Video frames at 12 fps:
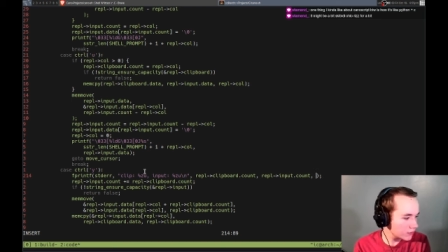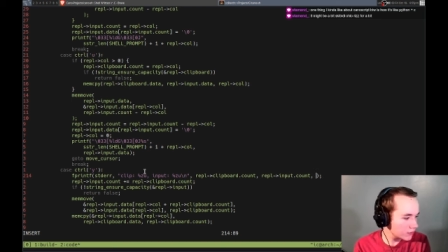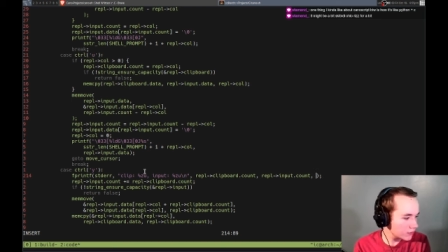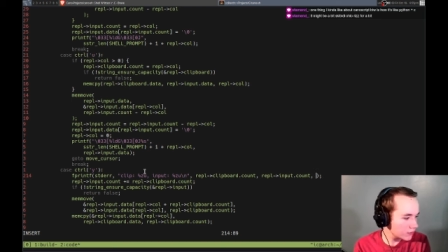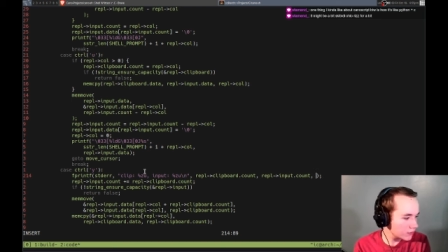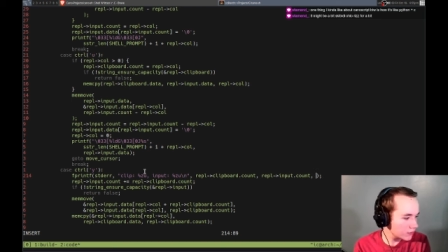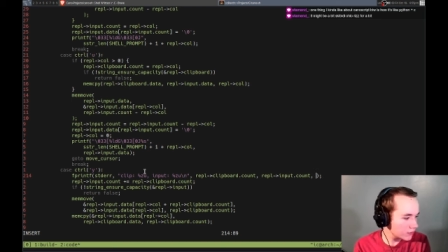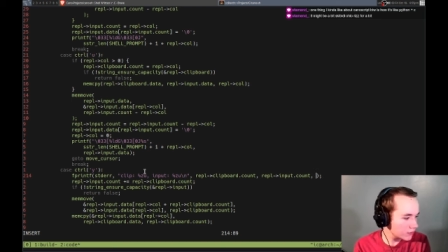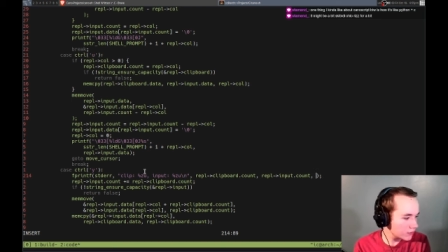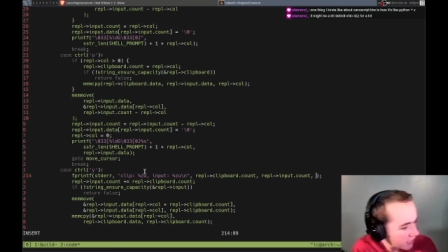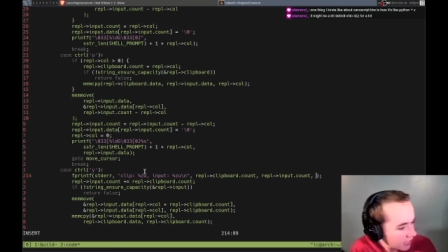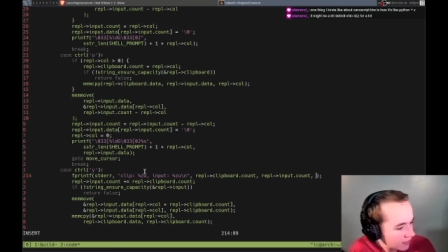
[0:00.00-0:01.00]
One
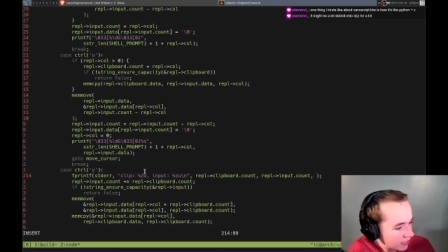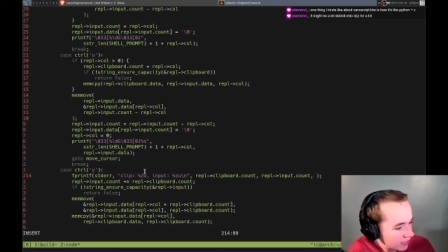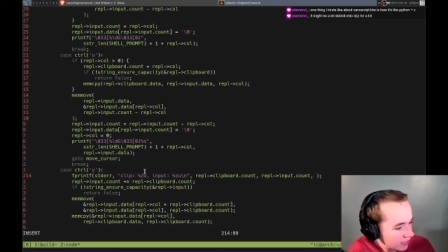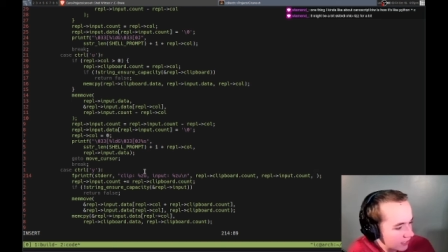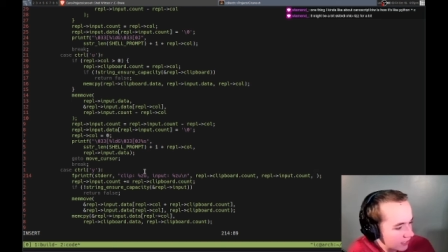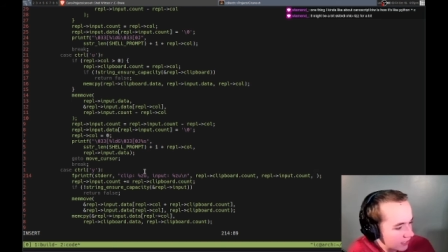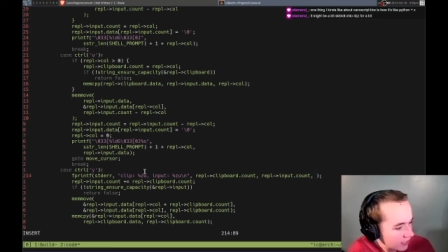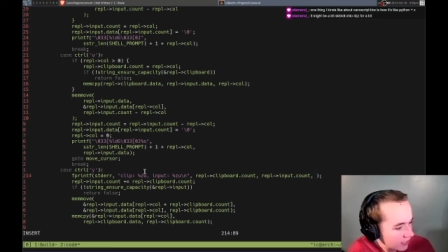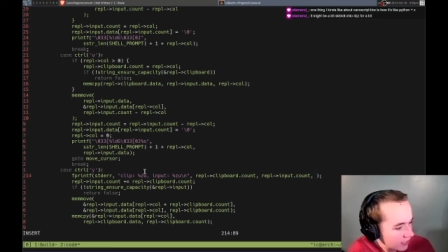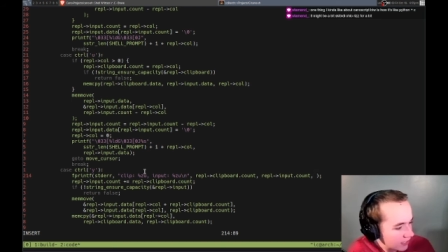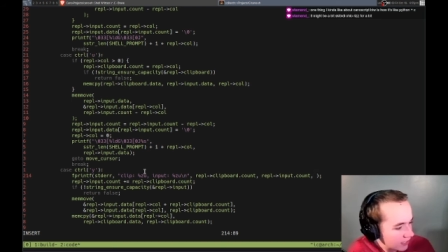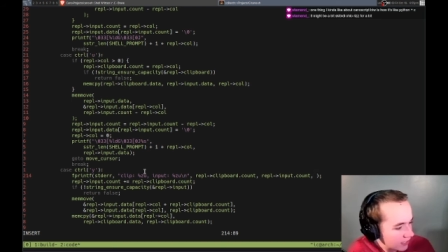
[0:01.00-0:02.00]
thing I like about KinoScript,
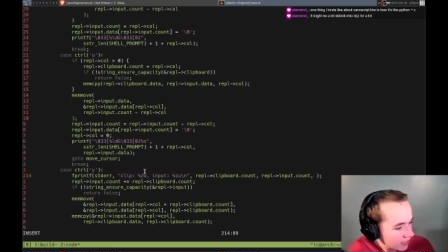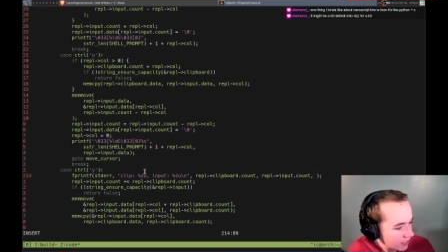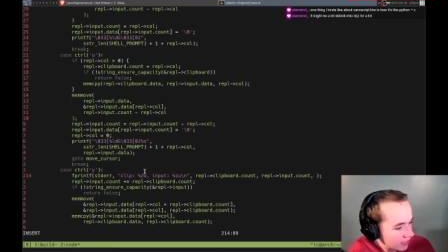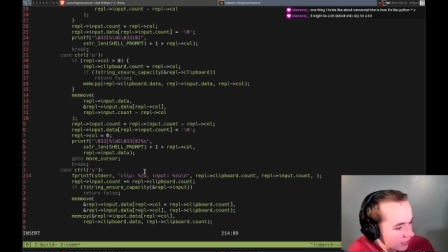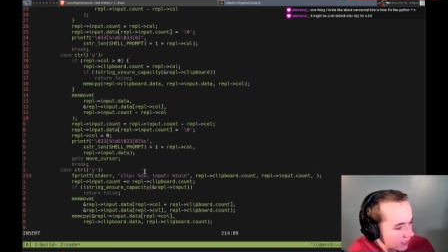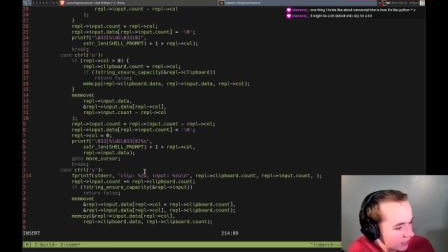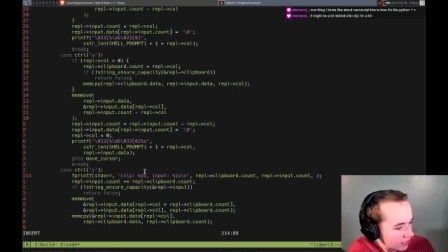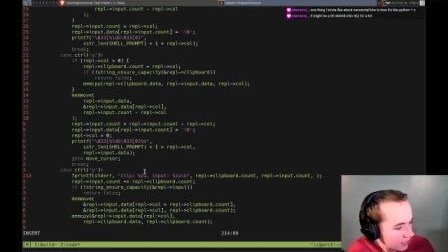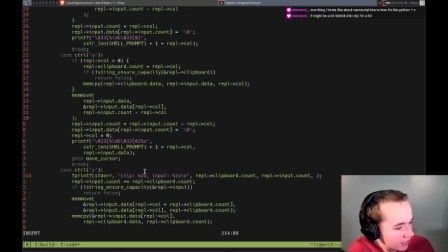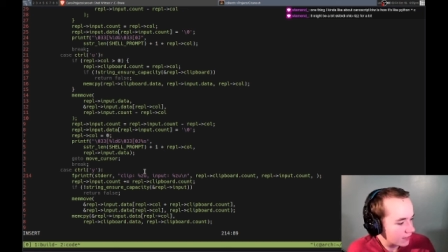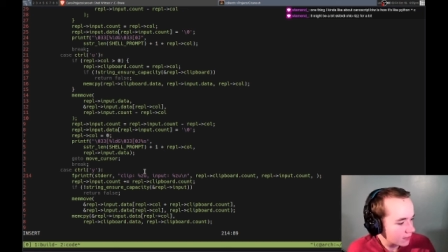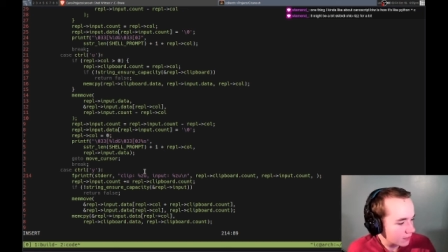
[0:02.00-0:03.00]
by the way, is how it's like
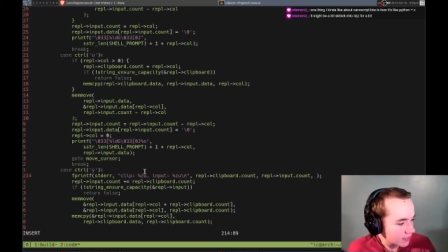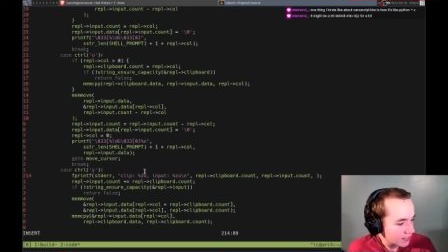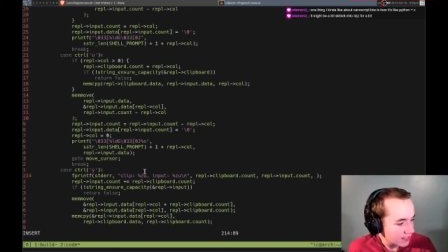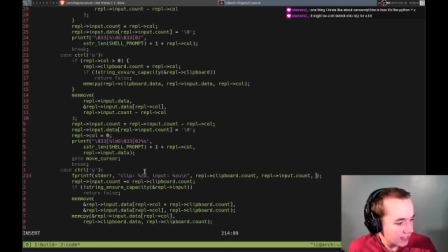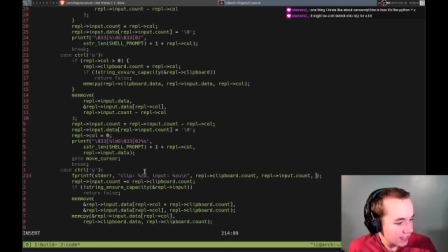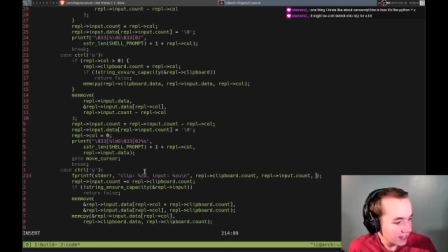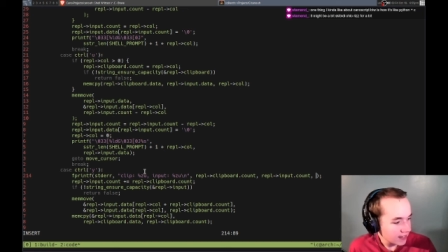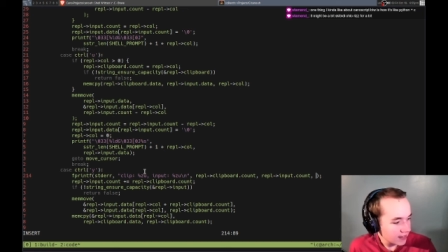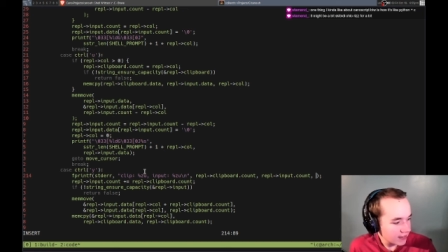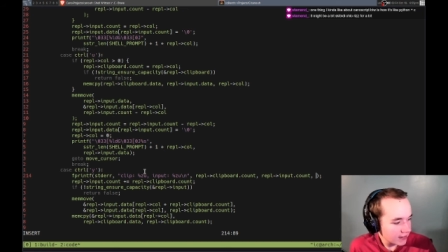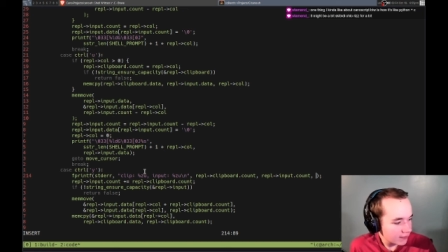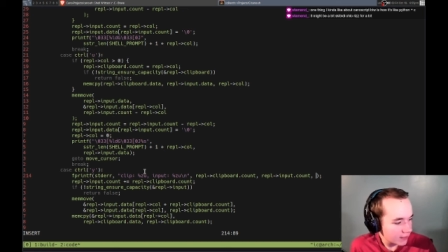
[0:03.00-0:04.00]
Python plus C.
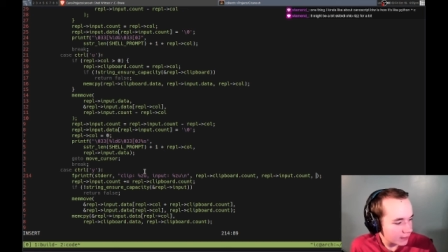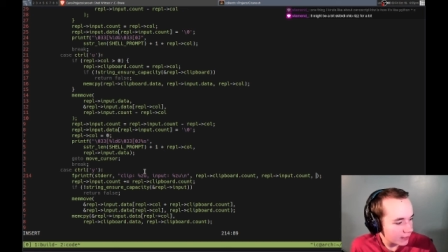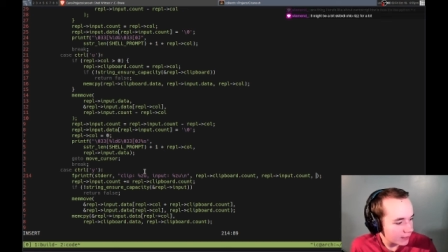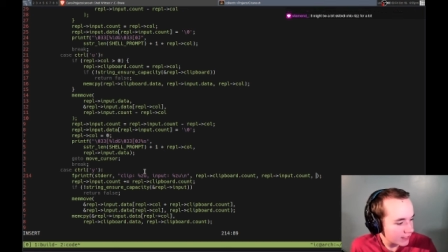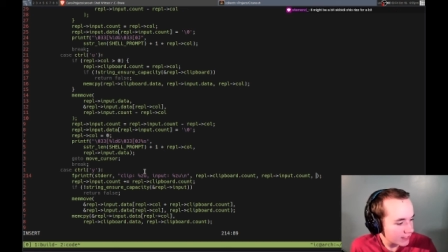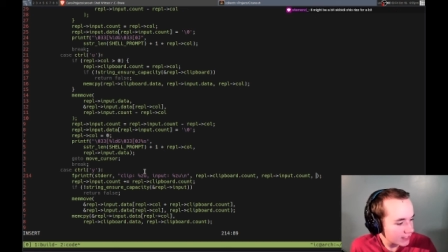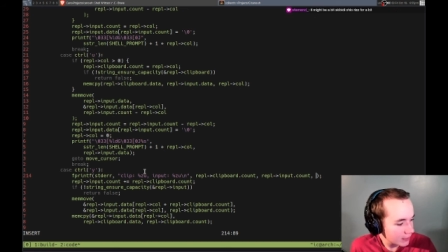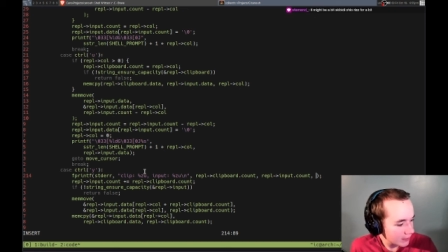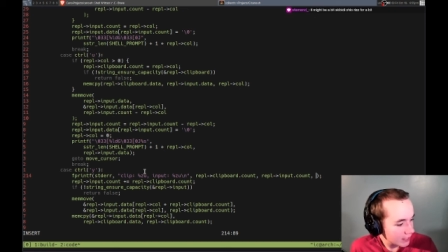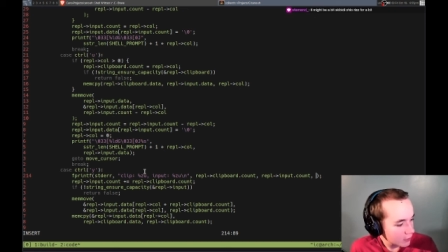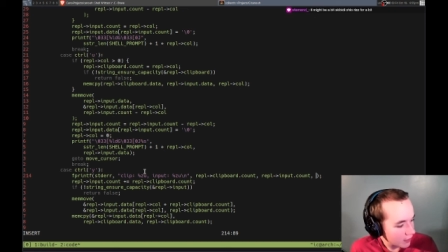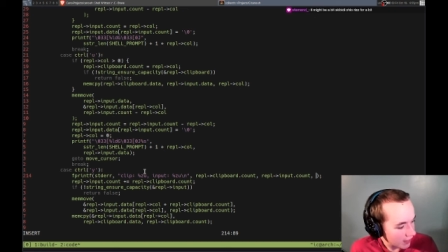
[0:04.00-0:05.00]
Might be a bit
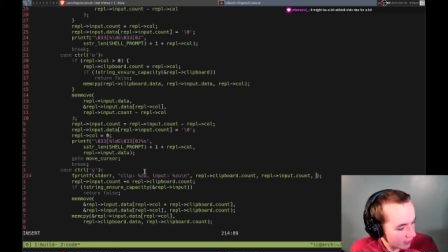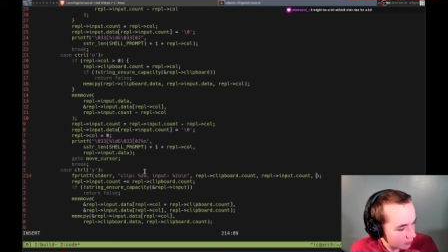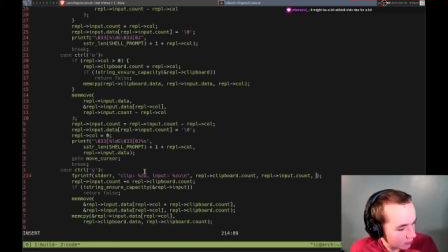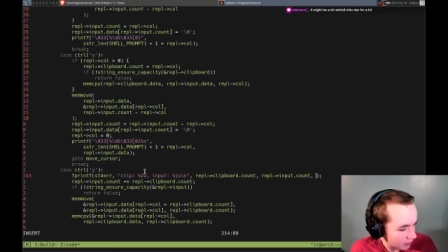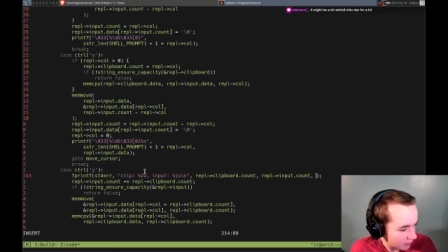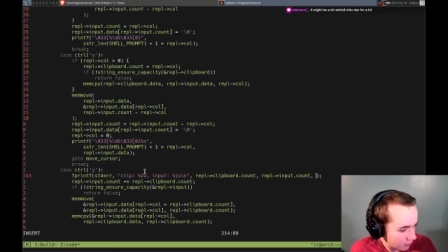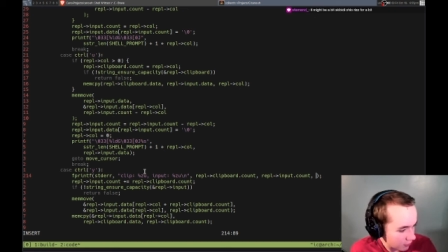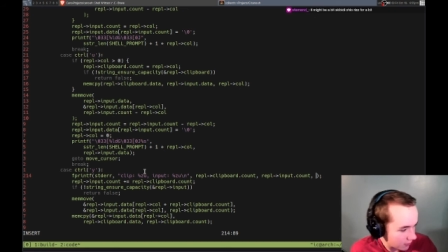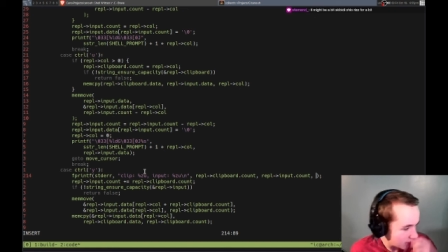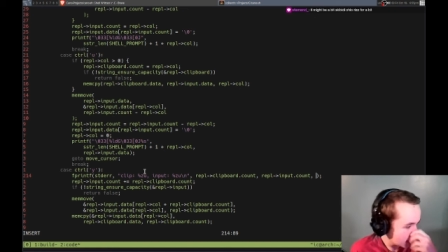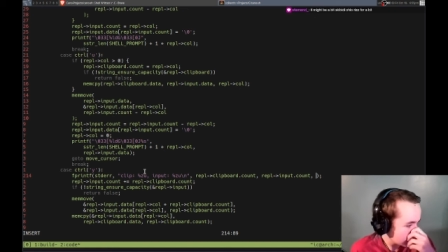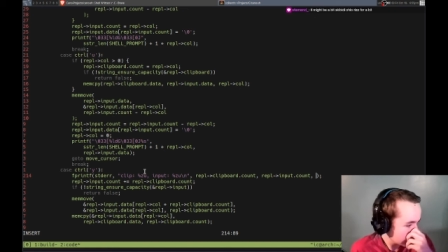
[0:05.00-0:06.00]
Skibbity Ohio Riz for a bit.